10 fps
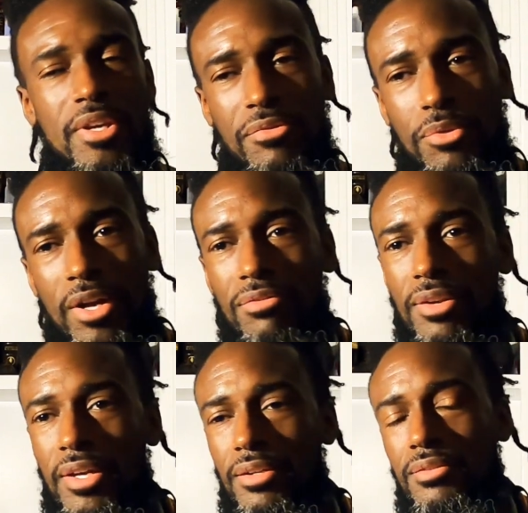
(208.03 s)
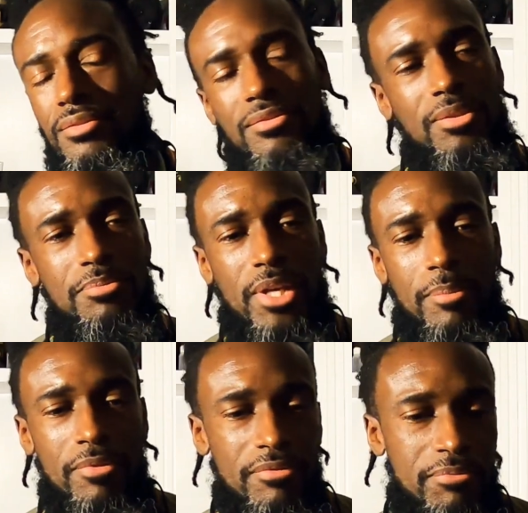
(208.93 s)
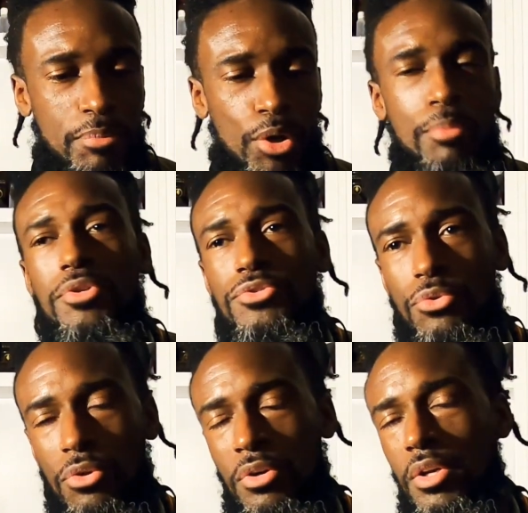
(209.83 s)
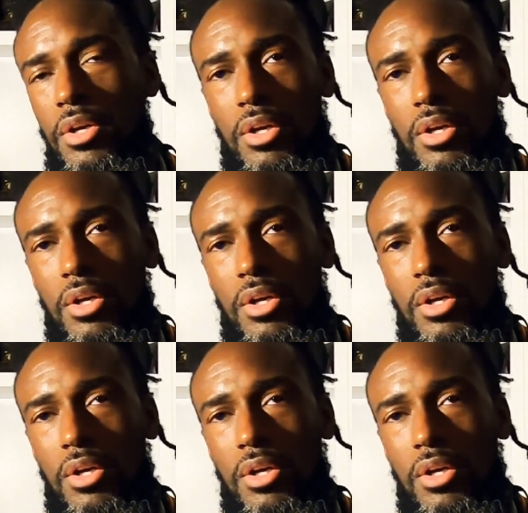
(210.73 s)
Now, if you have like some type of purpose or